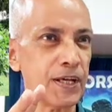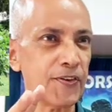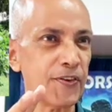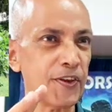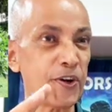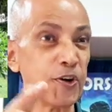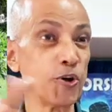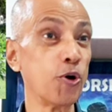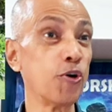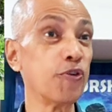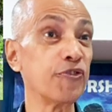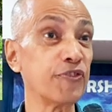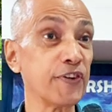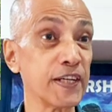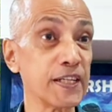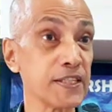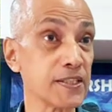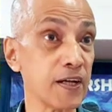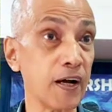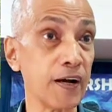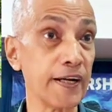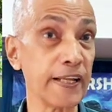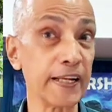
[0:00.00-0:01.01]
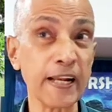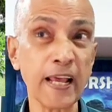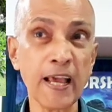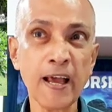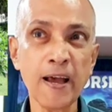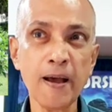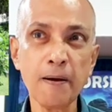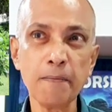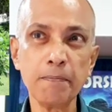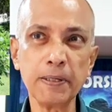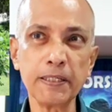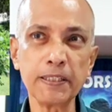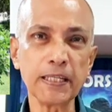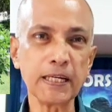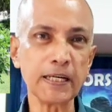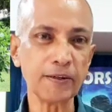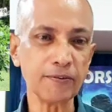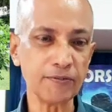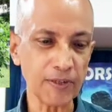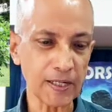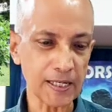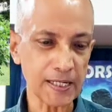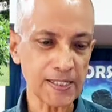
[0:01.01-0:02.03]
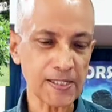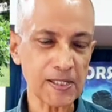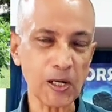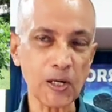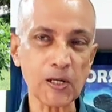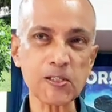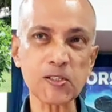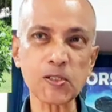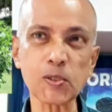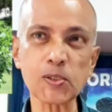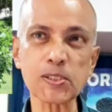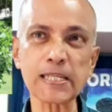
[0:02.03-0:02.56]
There are no figs on it. But the verse also